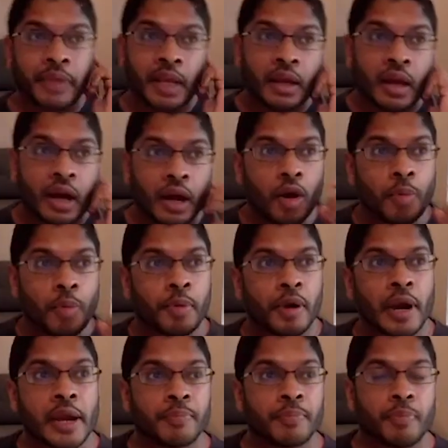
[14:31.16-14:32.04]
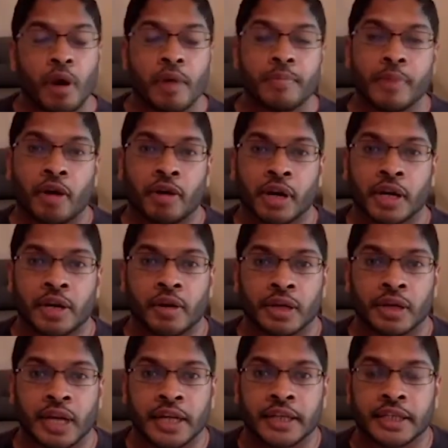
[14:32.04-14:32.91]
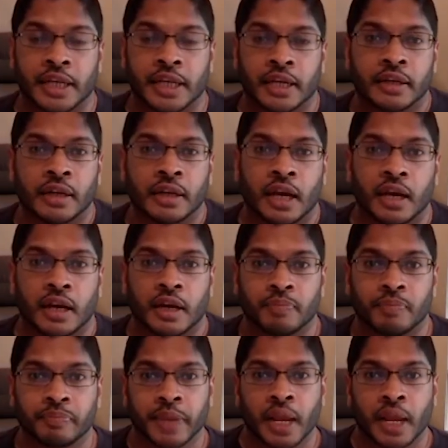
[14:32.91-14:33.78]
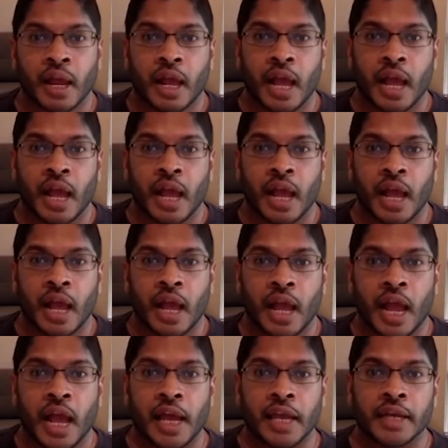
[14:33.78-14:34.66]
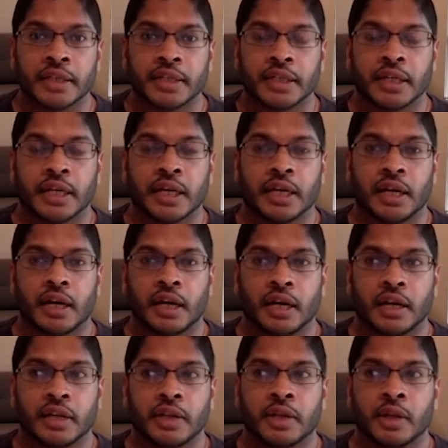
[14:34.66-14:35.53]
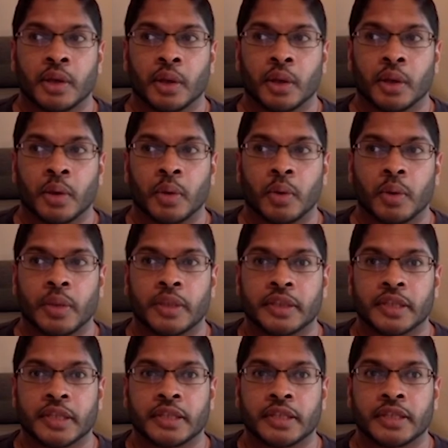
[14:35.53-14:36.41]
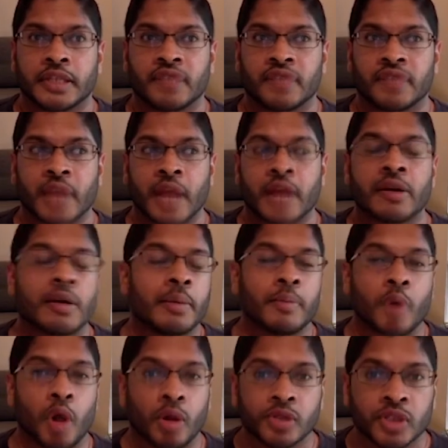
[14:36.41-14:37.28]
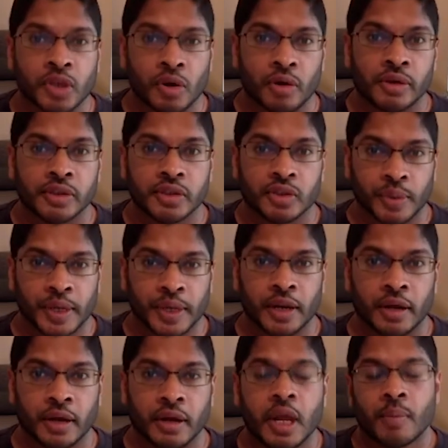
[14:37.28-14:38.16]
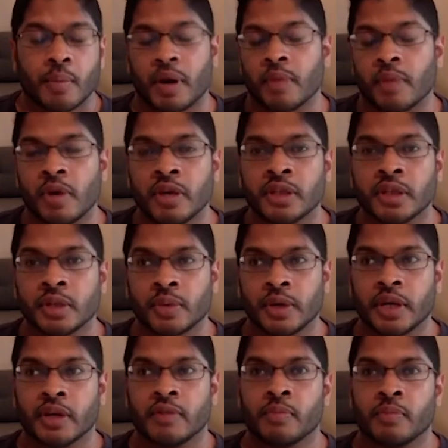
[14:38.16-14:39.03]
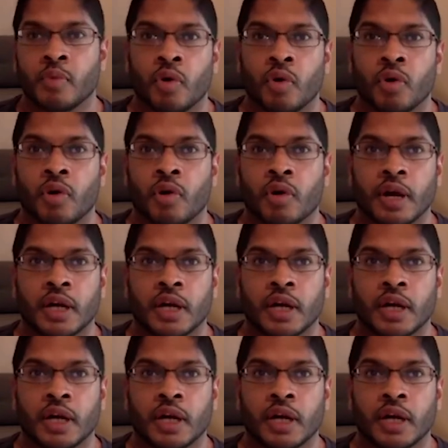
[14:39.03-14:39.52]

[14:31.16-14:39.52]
operate primarily on LinkedIn, and you know, it's different. And I'm also on Twitter, but I'm on Twitter more